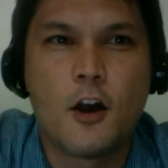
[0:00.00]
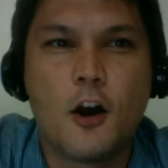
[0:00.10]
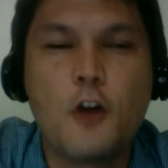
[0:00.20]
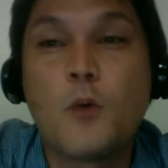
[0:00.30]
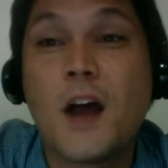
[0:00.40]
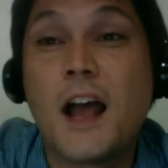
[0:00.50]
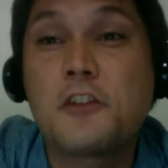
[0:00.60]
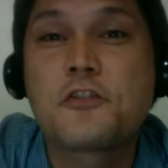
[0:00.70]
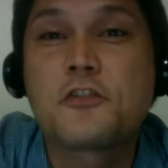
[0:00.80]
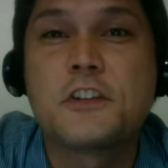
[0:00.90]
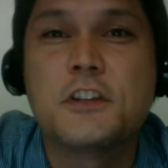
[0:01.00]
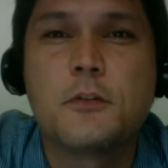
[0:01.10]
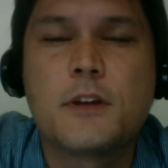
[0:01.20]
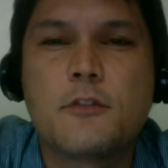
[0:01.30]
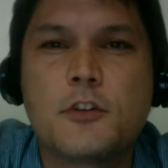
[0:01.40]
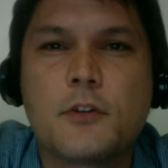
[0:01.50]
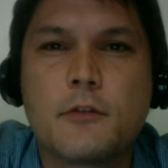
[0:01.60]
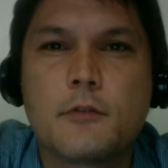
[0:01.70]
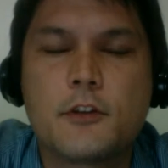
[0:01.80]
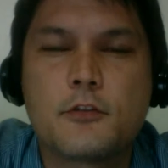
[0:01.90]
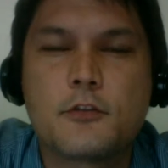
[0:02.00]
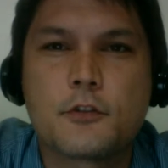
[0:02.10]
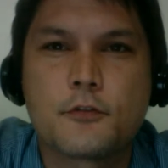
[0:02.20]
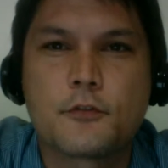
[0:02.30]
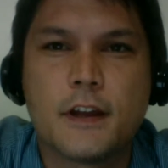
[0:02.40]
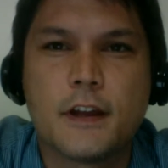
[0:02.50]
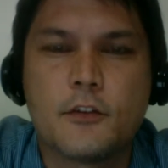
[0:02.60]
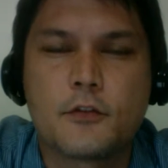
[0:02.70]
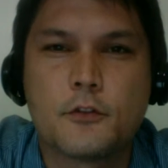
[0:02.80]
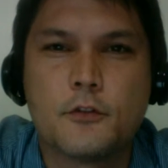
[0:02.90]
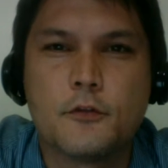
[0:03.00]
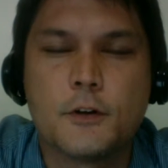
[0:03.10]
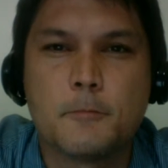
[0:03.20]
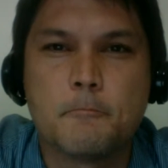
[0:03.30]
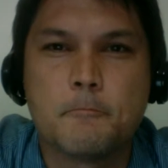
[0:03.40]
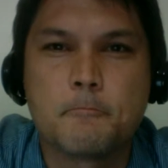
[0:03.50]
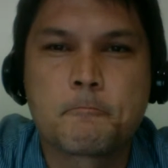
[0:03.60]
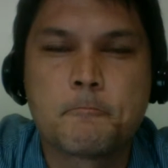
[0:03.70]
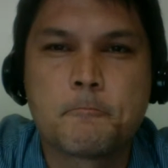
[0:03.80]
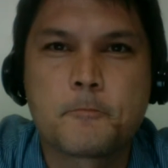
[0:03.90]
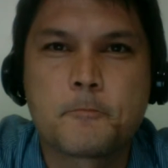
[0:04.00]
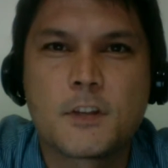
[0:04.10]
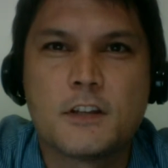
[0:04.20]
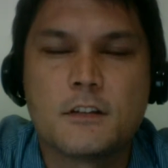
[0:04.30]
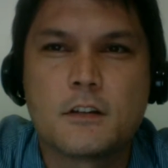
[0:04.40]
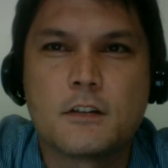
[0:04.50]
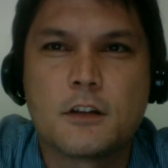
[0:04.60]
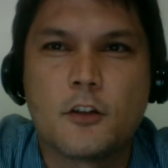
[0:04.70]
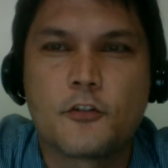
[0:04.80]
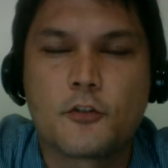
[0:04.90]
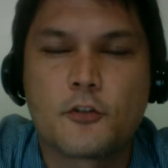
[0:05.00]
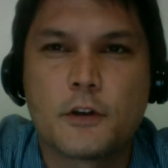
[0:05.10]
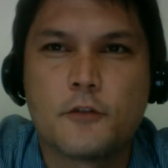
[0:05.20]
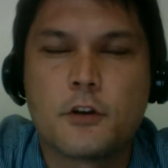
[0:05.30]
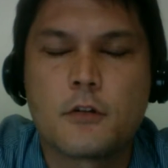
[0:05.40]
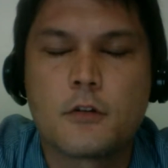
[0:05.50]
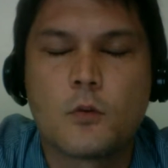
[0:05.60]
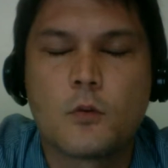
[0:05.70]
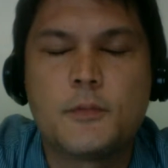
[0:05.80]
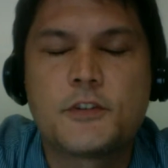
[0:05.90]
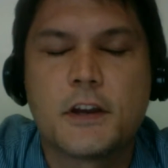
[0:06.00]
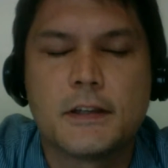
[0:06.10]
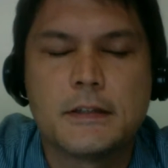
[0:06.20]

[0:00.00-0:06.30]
Oh, well, actually, we have a great resource for that sort of can tell the story. If you go to our website.